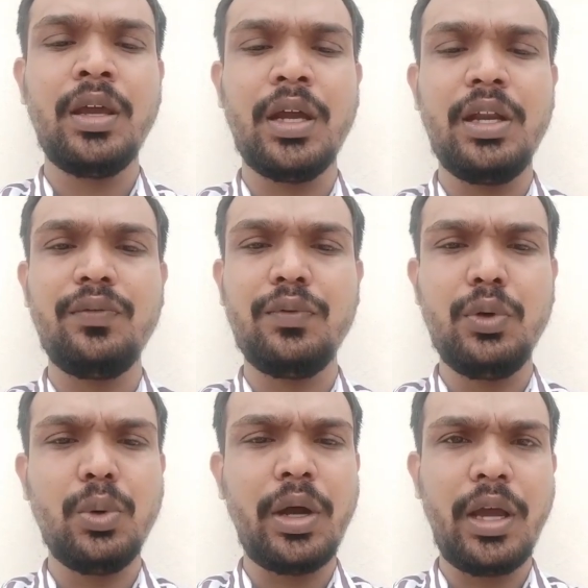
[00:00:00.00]
And if
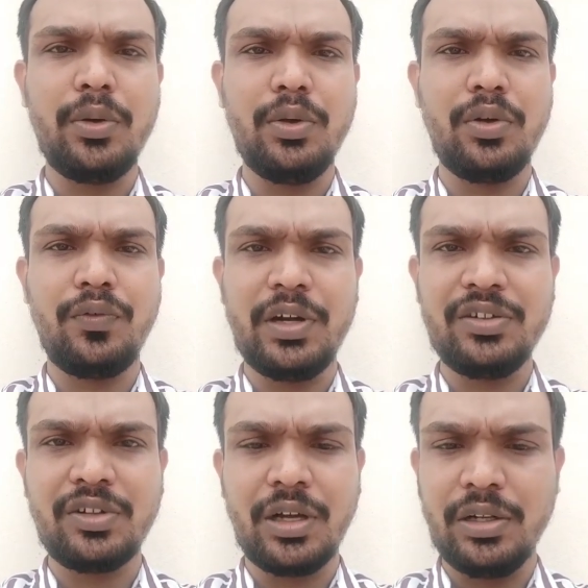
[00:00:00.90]
you have your
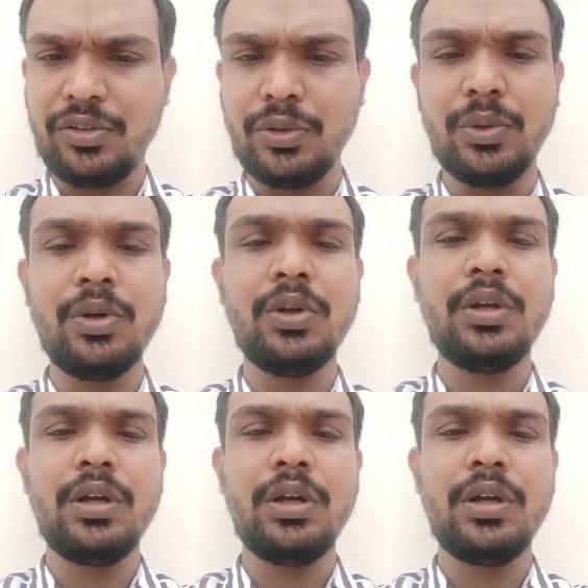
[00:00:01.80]
friends also,